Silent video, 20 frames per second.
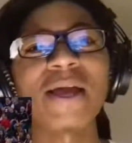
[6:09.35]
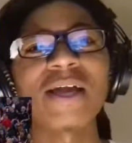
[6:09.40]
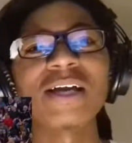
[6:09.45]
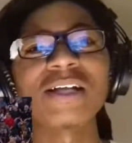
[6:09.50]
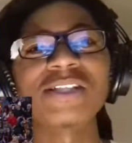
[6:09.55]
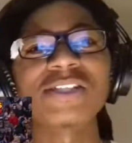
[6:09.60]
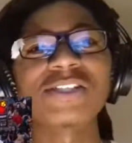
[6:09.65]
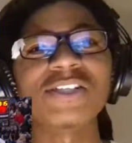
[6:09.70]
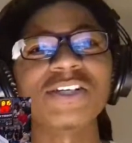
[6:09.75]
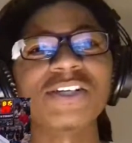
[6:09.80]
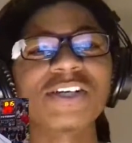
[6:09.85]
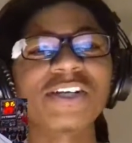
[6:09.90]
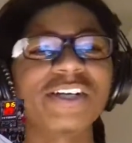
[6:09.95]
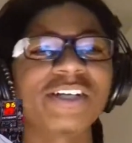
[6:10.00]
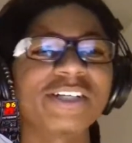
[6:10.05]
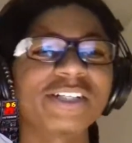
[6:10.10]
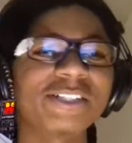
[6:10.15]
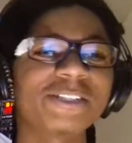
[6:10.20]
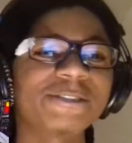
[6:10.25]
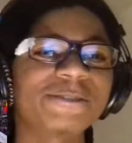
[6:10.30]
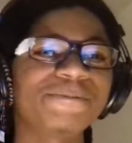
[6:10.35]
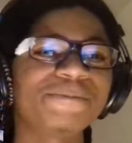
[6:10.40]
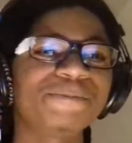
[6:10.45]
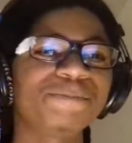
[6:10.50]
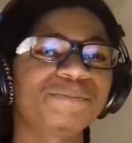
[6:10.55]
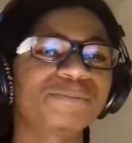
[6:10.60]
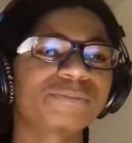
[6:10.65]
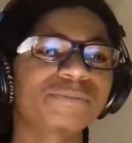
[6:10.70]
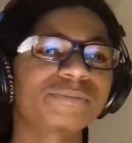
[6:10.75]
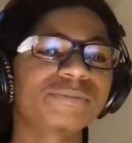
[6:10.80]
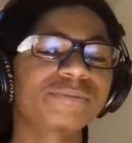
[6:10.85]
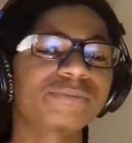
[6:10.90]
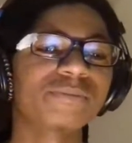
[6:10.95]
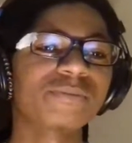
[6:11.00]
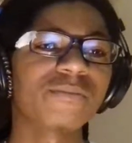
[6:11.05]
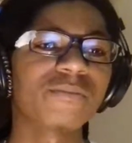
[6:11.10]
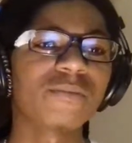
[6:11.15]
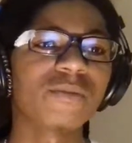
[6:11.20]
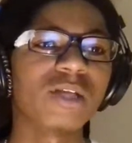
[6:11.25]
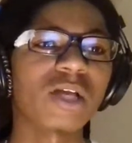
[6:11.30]
my good sir?
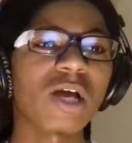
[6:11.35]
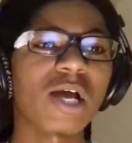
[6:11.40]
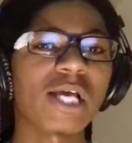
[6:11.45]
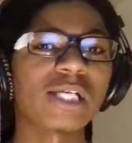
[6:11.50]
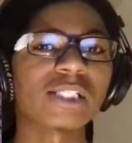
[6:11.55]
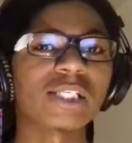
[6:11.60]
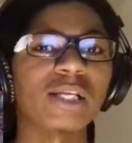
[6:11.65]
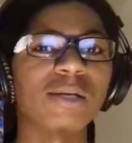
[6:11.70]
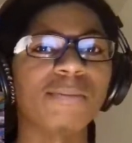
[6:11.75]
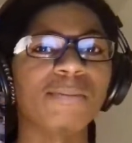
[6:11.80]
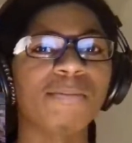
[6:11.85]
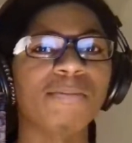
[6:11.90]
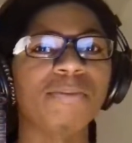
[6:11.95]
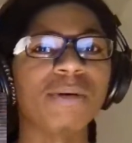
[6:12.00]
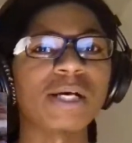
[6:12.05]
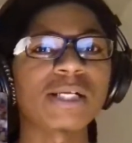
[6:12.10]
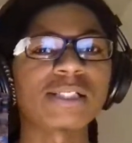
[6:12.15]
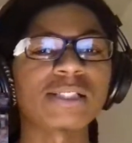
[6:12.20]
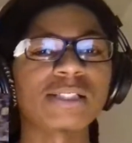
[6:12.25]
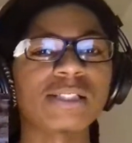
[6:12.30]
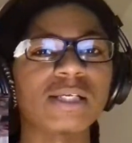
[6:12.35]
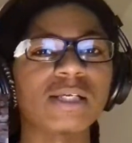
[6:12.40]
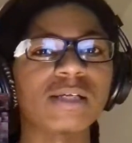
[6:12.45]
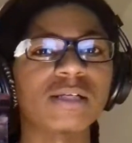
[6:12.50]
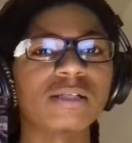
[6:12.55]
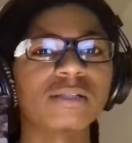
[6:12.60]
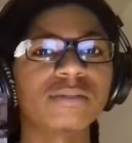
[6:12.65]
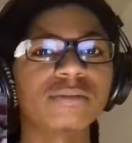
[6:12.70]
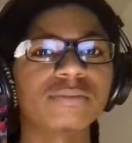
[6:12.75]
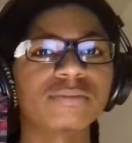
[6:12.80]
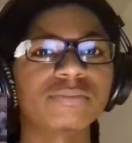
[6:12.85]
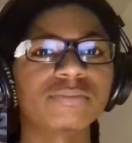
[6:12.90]
Y'all ass getting busted.